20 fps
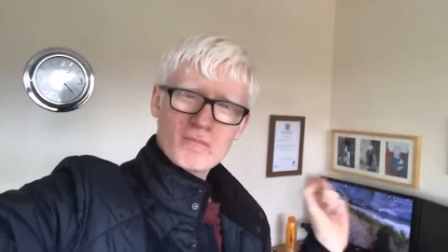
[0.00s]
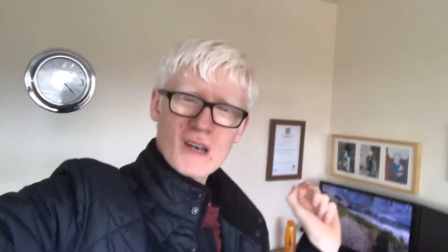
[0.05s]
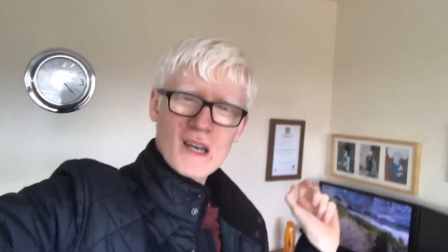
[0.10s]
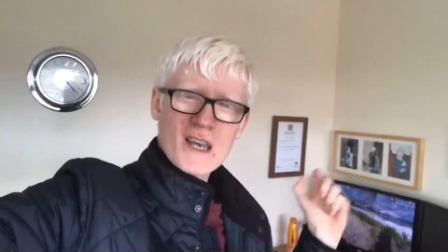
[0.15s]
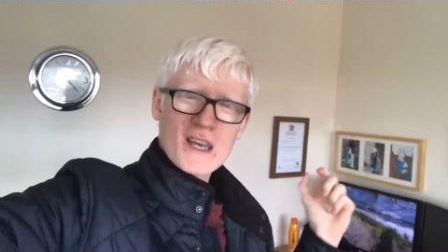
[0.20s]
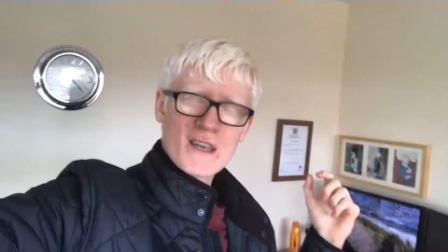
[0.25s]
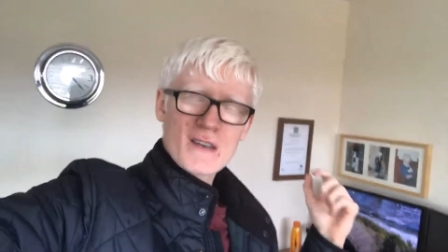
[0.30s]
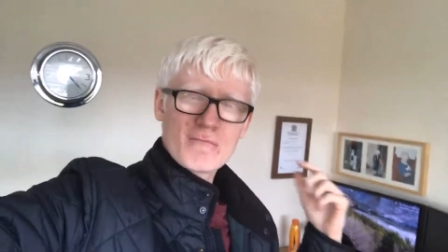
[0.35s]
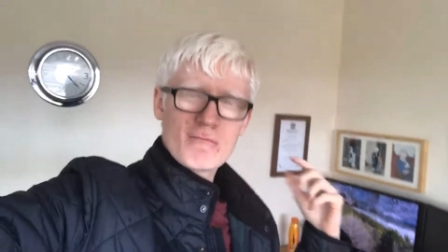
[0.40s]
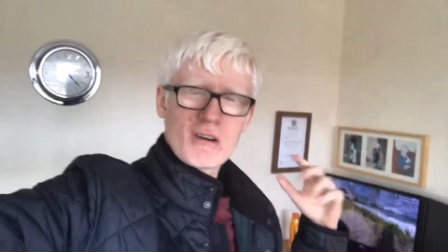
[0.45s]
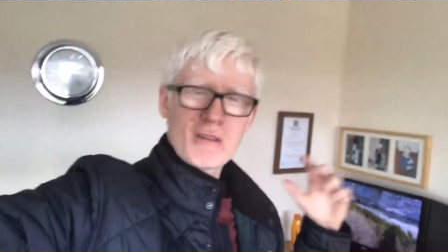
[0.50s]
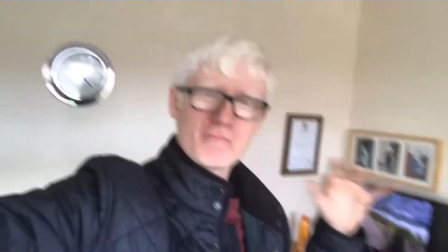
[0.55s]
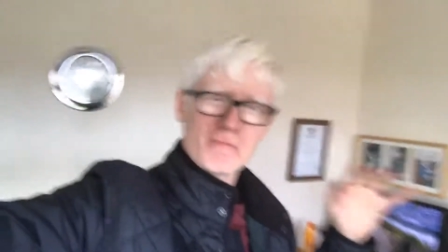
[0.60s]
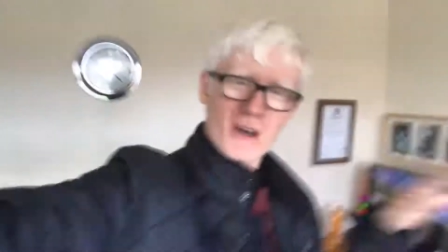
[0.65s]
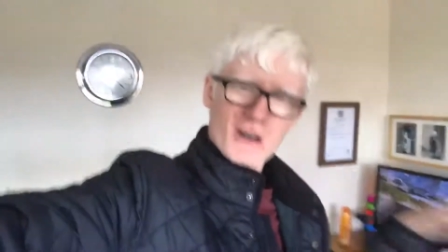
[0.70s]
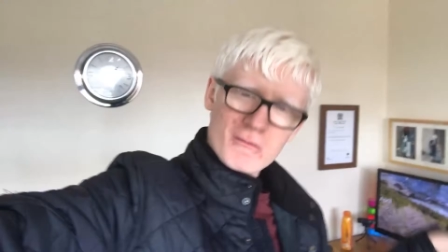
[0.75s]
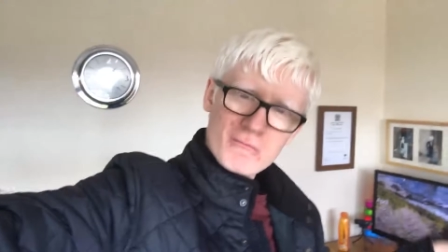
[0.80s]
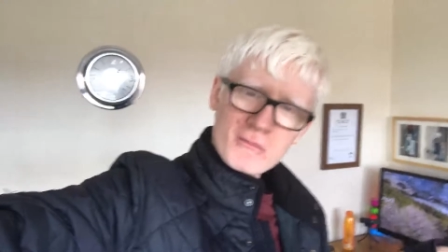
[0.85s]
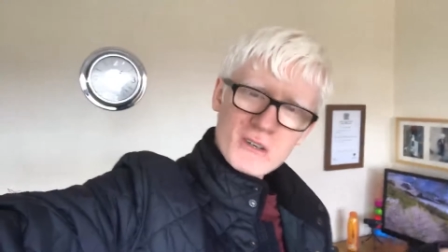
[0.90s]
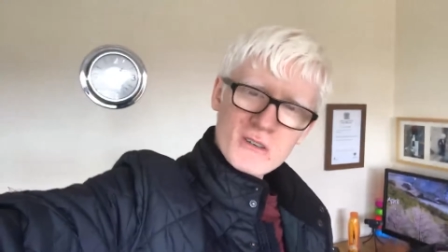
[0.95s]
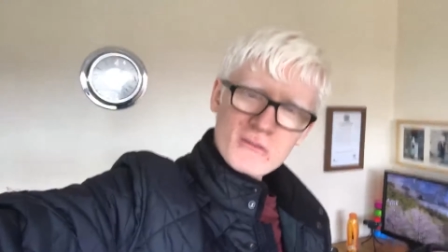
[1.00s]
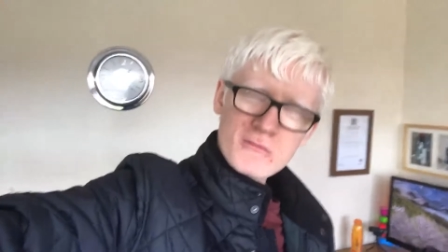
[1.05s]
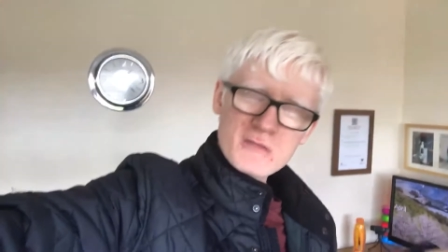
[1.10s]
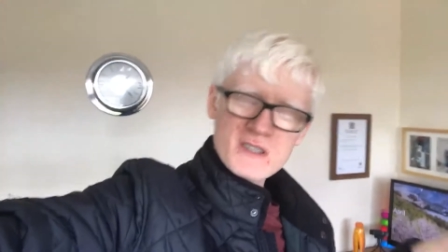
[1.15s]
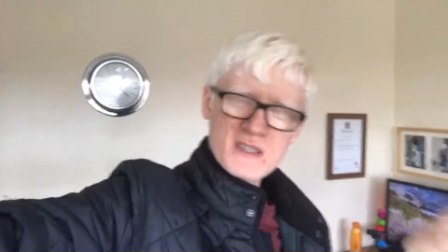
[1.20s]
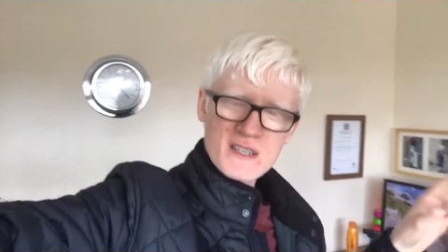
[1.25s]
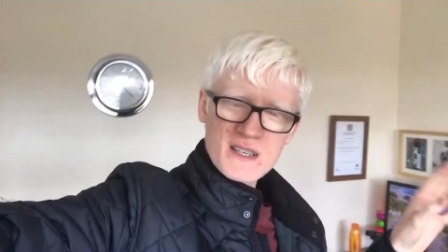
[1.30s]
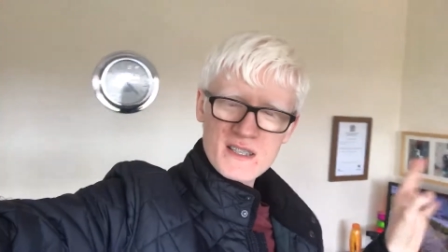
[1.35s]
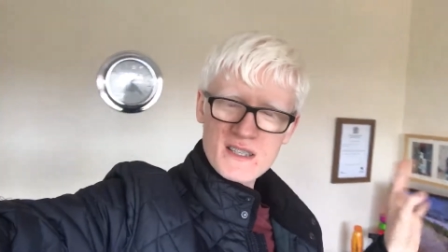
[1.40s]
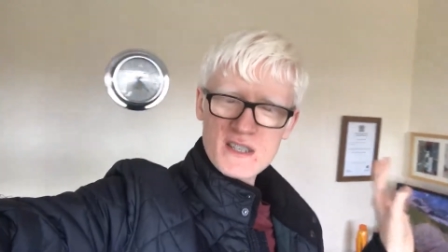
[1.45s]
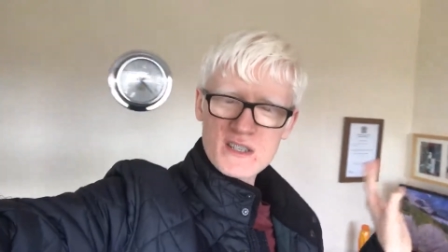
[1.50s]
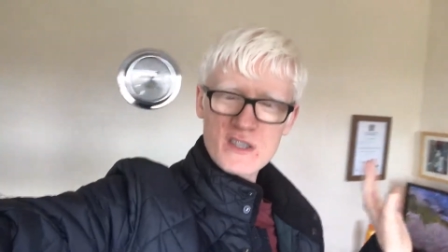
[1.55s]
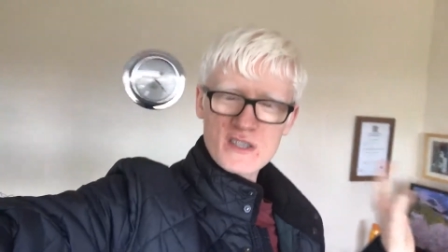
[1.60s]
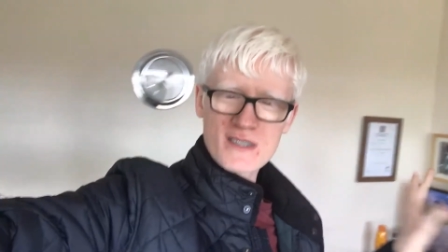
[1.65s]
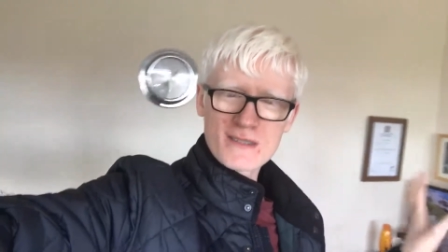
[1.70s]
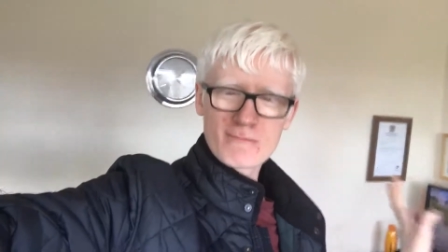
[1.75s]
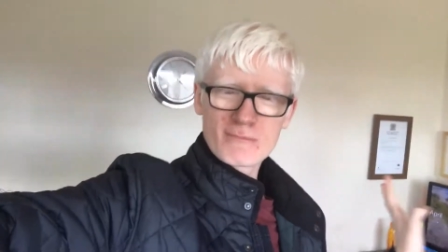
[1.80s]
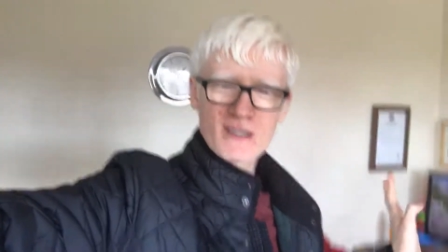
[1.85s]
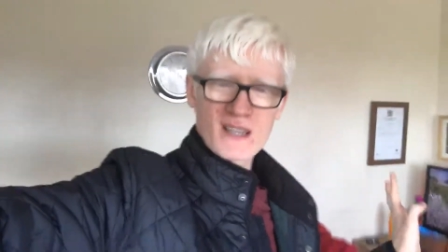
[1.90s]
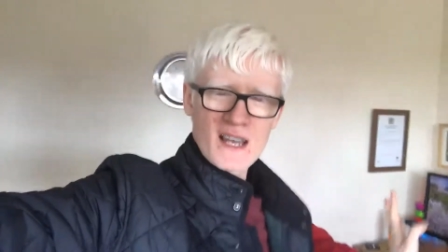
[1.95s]
my mum was teaching
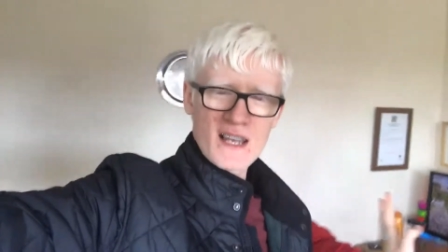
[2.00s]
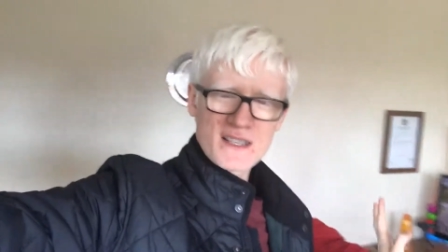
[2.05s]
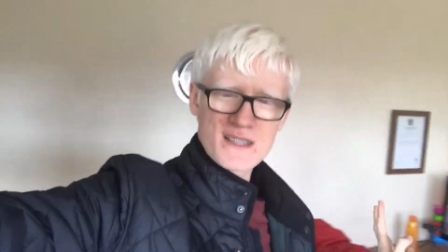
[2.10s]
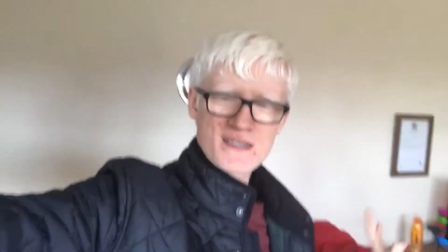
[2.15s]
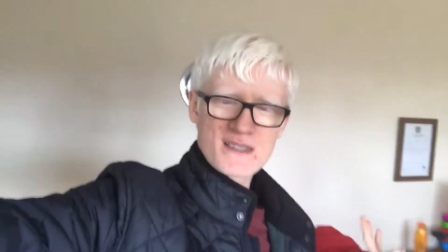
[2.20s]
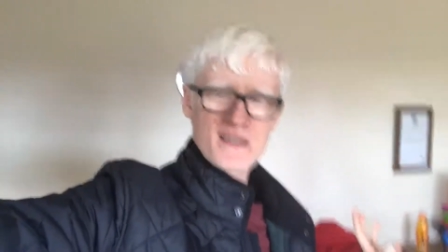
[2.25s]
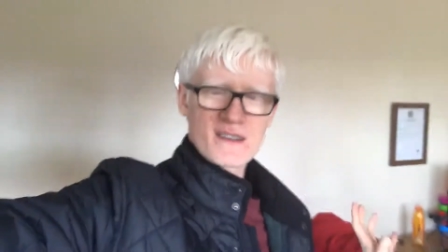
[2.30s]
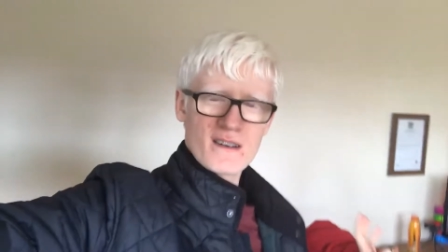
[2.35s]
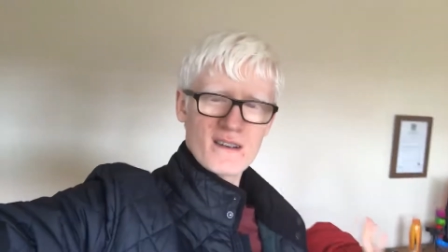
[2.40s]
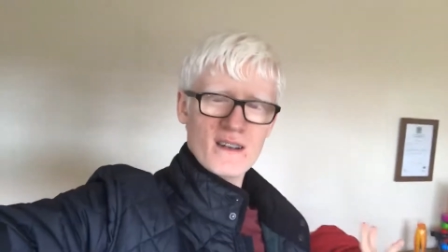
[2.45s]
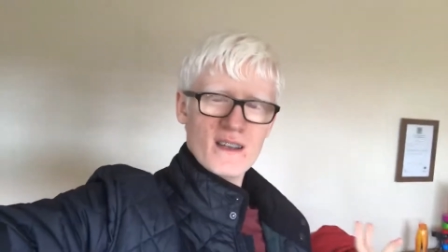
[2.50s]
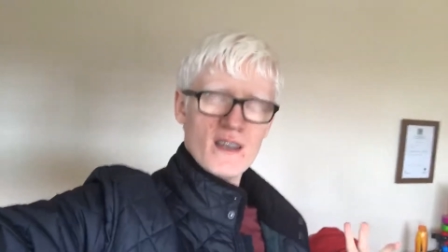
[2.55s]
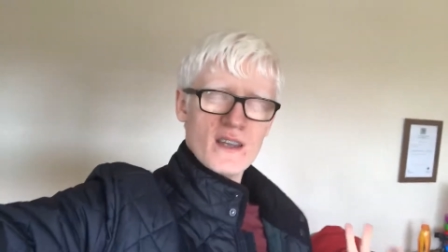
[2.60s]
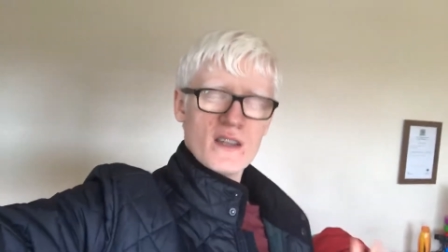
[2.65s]
some classes there.